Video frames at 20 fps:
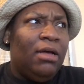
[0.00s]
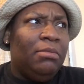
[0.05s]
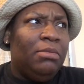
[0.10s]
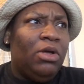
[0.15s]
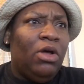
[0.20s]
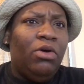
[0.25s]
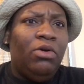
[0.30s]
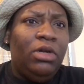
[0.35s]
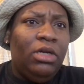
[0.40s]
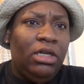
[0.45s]

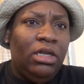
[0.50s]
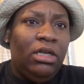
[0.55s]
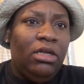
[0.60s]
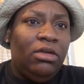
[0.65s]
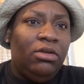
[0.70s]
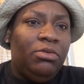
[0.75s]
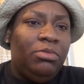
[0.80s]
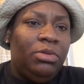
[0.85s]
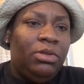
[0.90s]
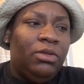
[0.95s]
Golden
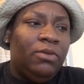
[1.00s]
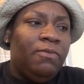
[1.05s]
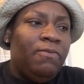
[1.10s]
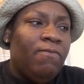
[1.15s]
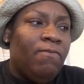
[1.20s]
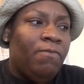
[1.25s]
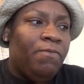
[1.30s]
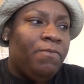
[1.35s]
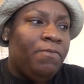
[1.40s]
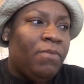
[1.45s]
Globes.
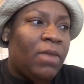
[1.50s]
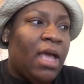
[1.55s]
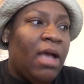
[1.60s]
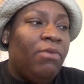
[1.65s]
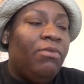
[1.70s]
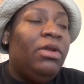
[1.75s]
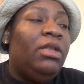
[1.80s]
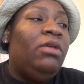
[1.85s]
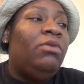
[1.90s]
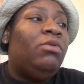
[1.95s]
I
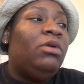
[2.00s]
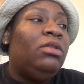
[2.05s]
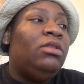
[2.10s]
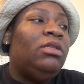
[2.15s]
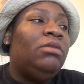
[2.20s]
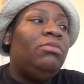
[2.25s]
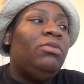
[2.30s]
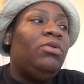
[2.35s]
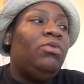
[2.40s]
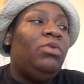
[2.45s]
really want
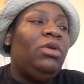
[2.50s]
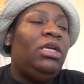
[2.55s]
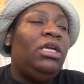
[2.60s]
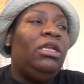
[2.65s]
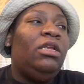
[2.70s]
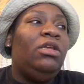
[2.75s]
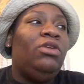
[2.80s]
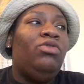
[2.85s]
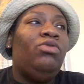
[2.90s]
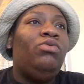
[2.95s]
them to
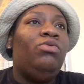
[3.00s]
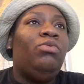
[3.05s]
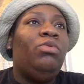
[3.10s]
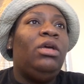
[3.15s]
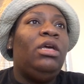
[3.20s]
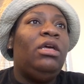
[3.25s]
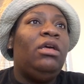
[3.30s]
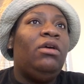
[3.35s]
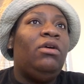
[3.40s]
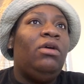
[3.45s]
win and do
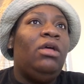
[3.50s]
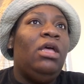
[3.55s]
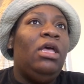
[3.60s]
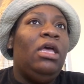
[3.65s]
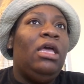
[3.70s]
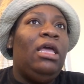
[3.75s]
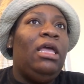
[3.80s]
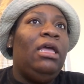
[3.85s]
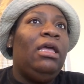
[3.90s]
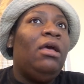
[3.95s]
well
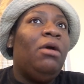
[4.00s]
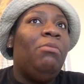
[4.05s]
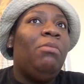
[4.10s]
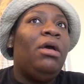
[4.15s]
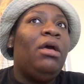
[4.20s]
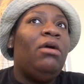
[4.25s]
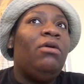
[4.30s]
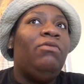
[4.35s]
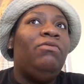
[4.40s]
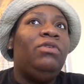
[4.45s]
and
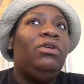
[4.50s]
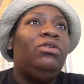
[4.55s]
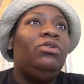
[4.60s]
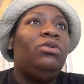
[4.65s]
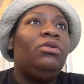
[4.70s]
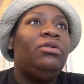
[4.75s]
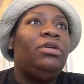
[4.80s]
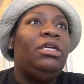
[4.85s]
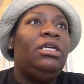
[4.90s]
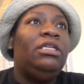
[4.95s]
come out
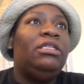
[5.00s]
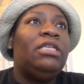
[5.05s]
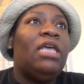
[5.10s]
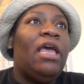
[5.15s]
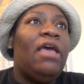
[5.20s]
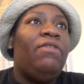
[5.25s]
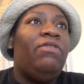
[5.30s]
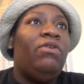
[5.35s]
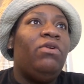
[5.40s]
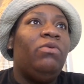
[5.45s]
victorious
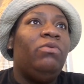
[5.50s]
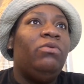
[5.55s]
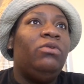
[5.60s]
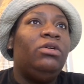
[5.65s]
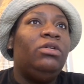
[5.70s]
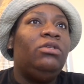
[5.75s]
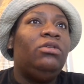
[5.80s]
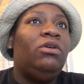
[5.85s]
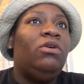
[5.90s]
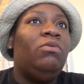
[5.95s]
at the
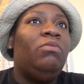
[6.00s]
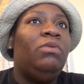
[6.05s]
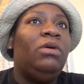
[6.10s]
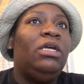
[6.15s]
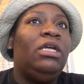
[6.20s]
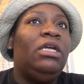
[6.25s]
award show,